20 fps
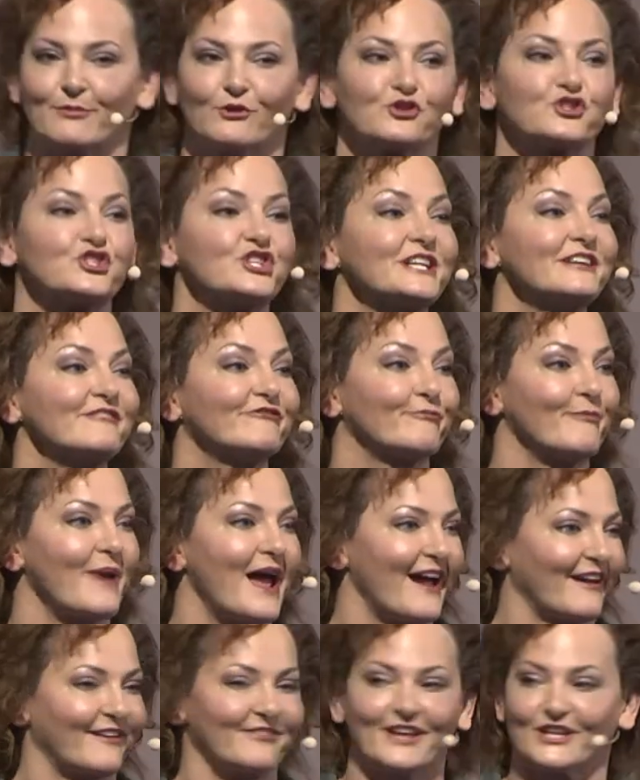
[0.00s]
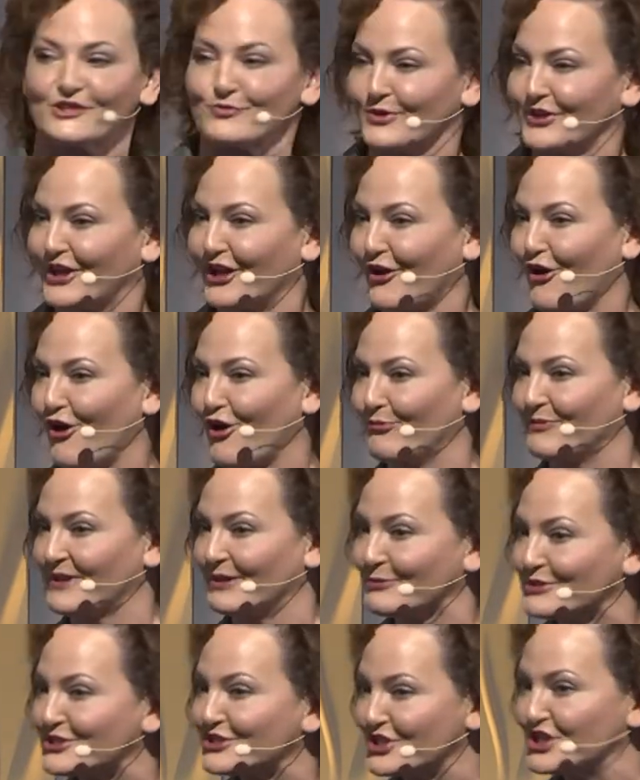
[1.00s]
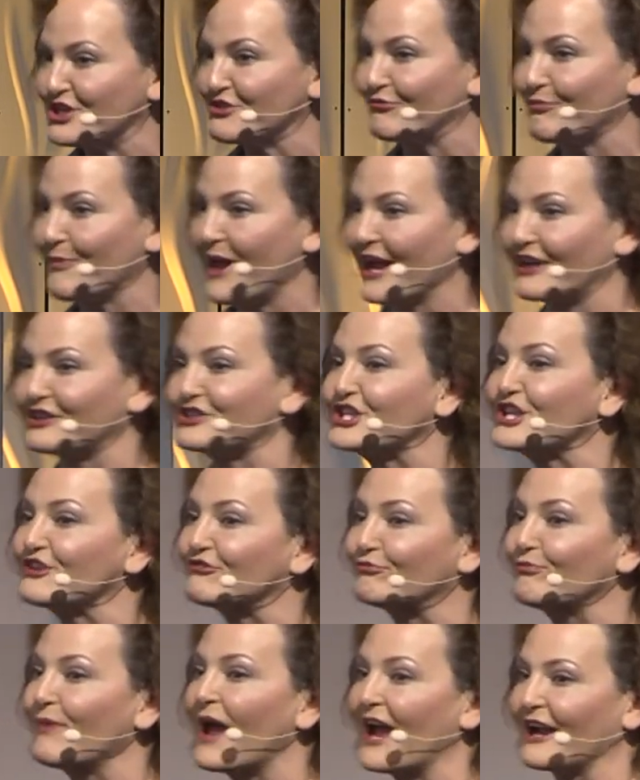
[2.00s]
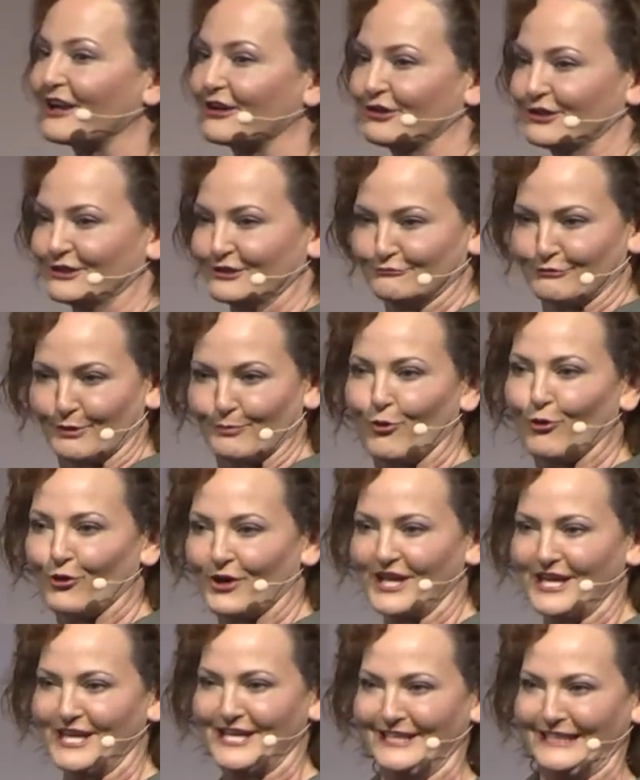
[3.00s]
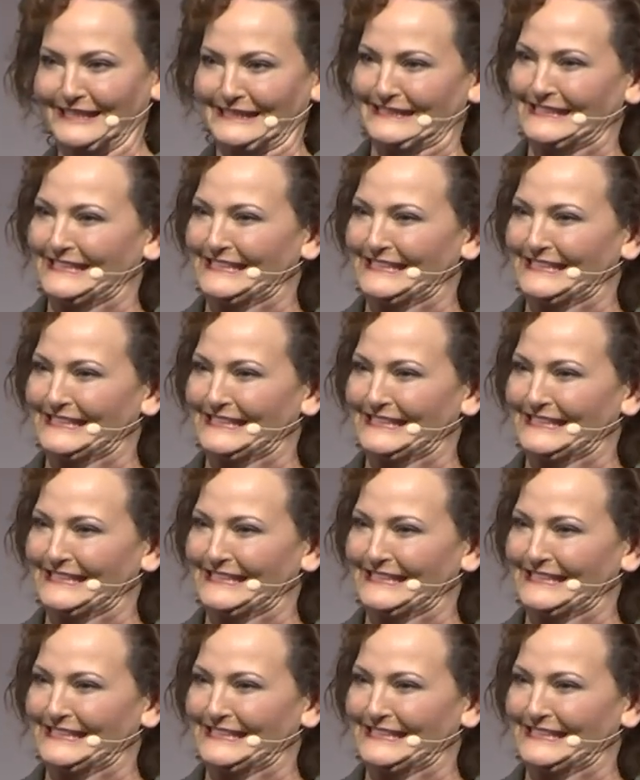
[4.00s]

Chief Mac, that's what they called me, it was Chief Mac, Chief Mac, reporting in.